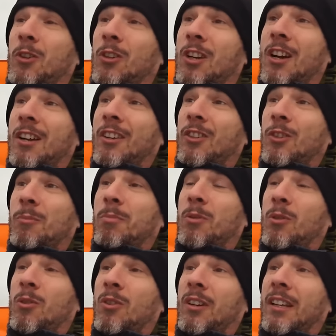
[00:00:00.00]
your kind
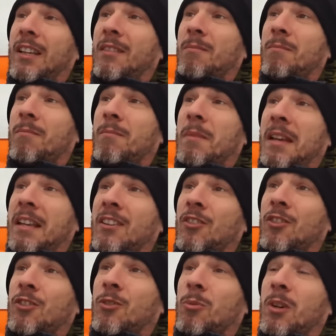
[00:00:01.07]
support. It
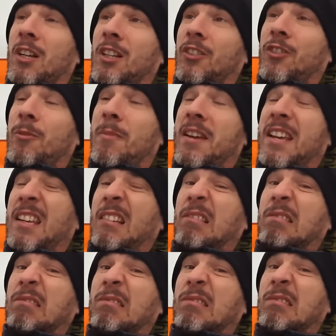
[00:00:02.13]
means the world to me.
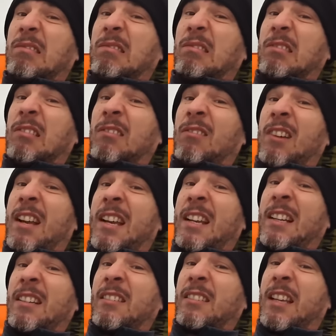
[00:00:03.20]

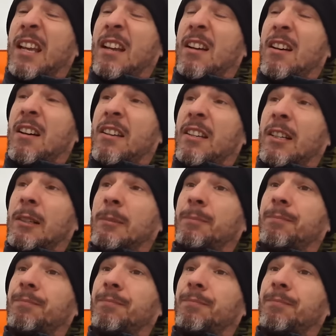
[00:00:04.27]
Rain's getting harder.